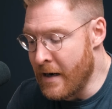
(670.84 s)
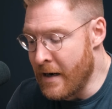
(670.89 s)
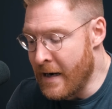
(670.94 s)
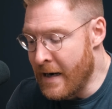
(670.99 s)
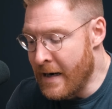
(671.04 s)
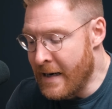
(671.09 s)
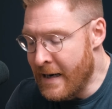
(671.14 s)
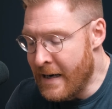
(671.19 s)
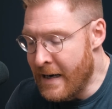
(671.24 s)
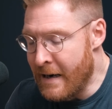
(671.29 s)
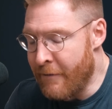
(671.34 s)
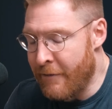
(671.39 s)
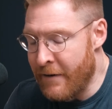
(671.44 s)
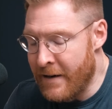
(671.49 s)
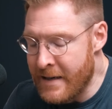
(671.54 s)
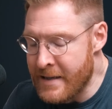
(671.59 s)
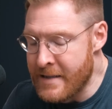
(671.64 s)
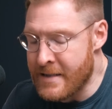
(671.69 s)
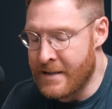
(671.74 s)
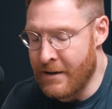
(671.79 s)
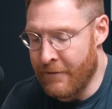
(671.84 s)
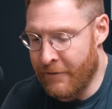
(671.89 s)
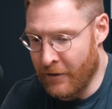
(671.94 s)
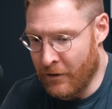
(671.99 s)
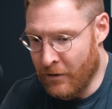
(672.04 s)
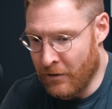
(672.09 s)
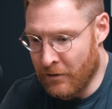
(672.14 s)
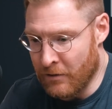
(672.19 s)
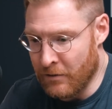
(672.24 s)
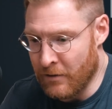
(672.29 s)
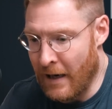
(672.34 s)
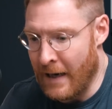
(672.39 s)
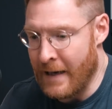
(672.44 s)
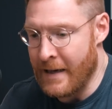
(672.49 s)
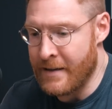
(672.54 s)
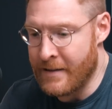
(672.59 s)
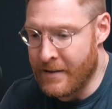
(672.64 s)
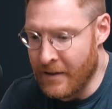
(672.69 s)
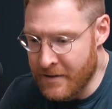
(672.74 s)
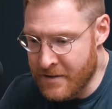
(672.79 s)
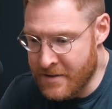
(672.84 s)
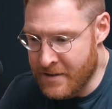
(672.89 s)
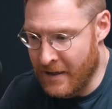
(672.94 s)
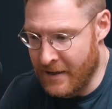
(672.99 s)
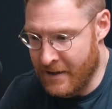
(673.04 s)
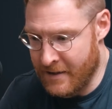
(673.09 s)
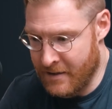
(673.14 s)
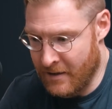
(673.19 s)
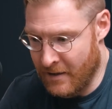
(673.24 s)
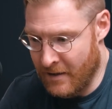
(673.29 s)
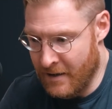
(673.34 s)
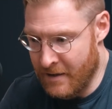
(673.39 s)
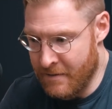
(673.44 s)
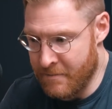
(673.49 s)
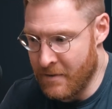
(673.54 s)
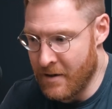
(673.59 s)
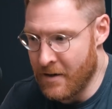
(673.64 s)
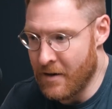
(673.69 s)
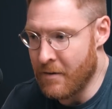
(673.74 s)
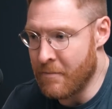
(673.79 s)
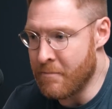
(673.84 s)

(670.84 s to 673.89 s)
if it is difficult and it does take time,